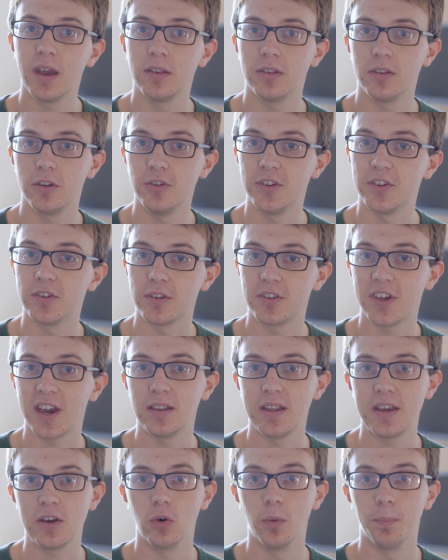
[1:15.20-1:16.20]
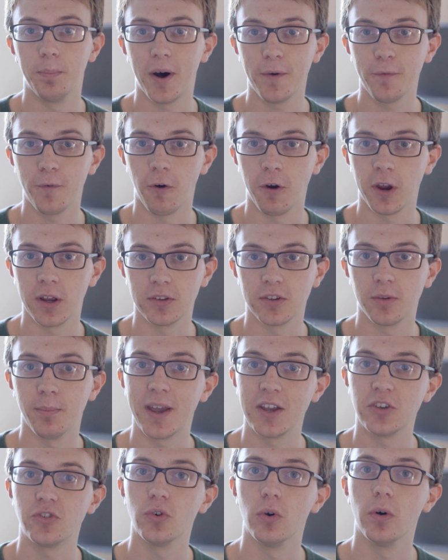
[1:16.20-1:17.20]
it uses a technique called buffering to
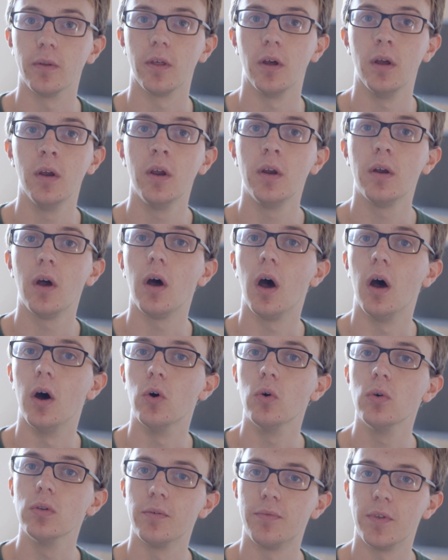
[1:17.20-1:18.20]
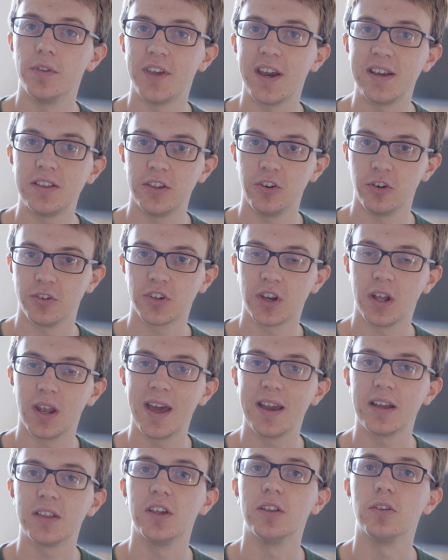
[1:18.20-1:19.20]
make sure that uh, all of the data is
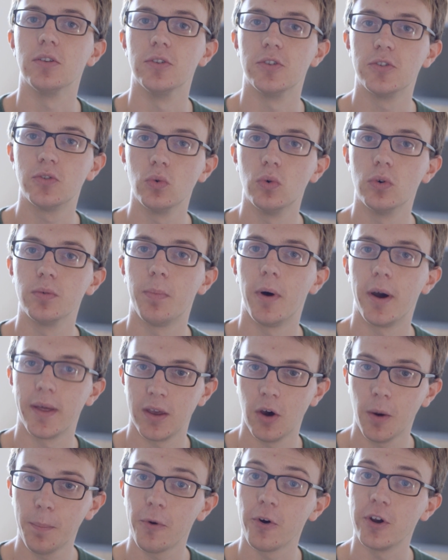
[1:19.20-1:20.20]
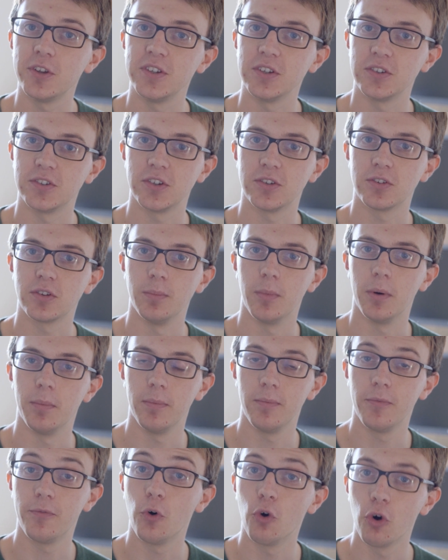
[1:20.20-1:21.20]
collected and stored by the operating system
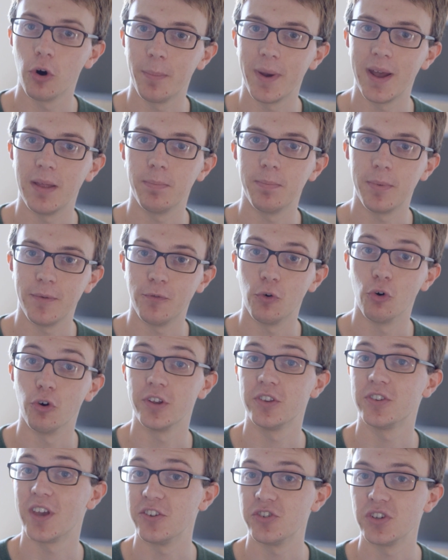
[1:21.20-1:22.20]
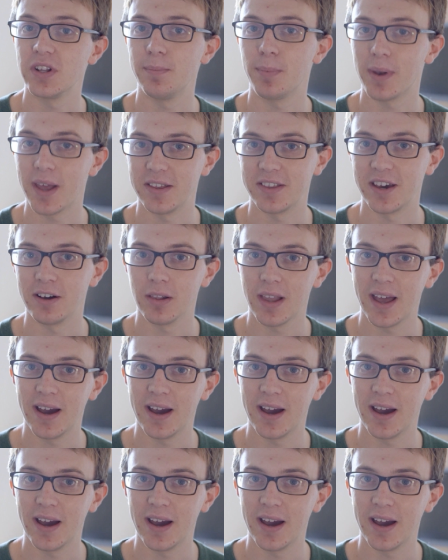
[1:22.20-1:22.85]
for a bit before it's actually played out